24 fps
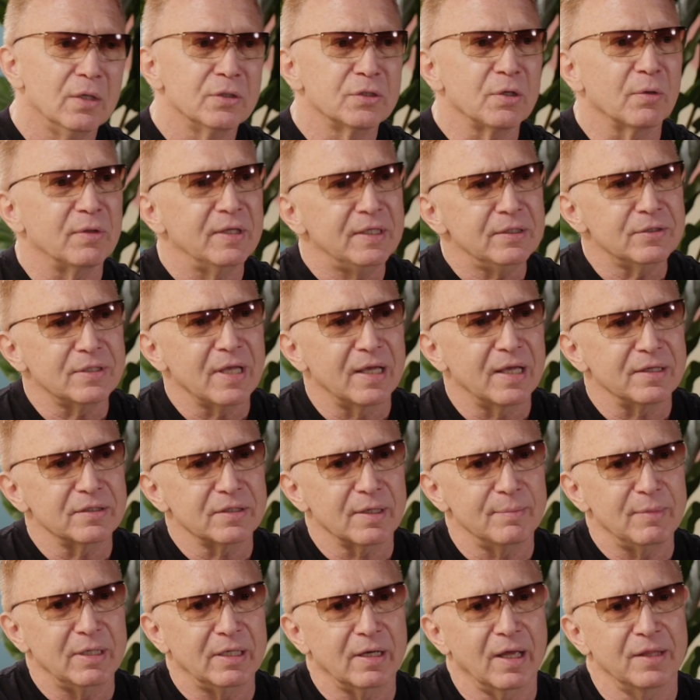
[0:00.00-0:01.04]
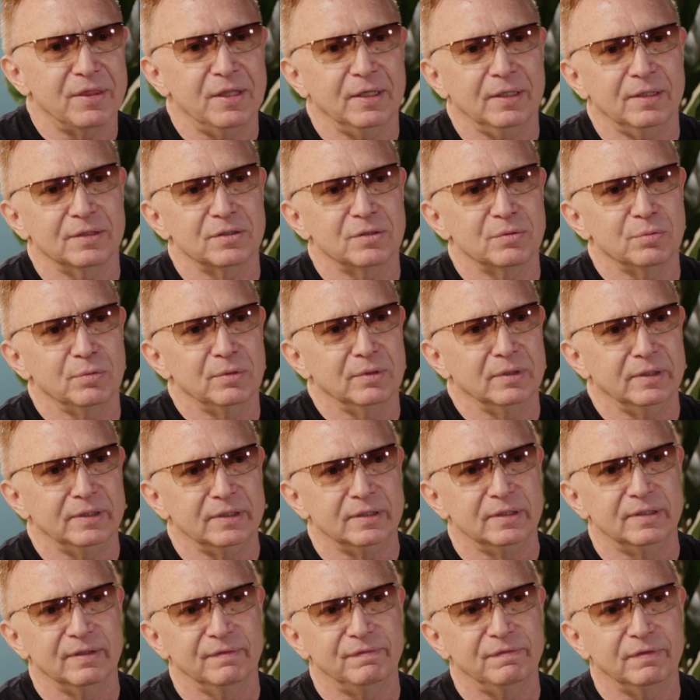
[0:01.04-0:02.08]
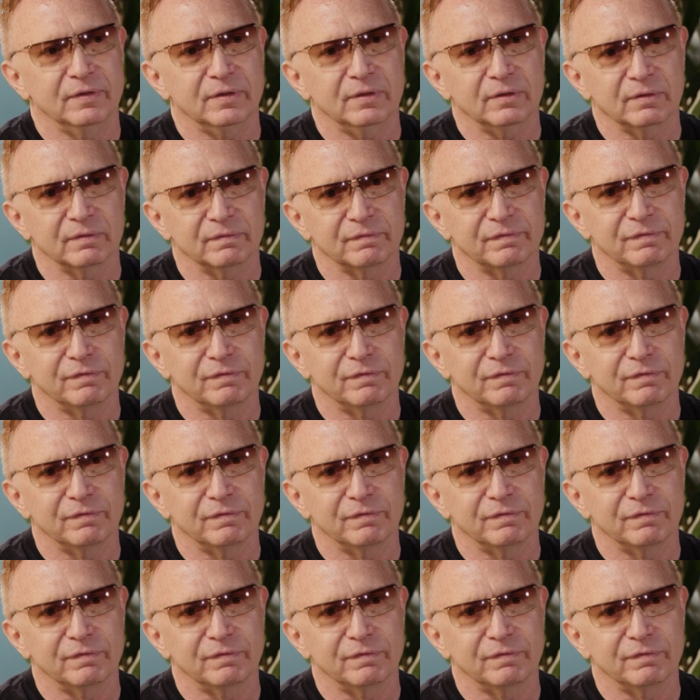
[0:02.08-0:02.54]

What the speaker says: So these days, I mean, I think it's really difficult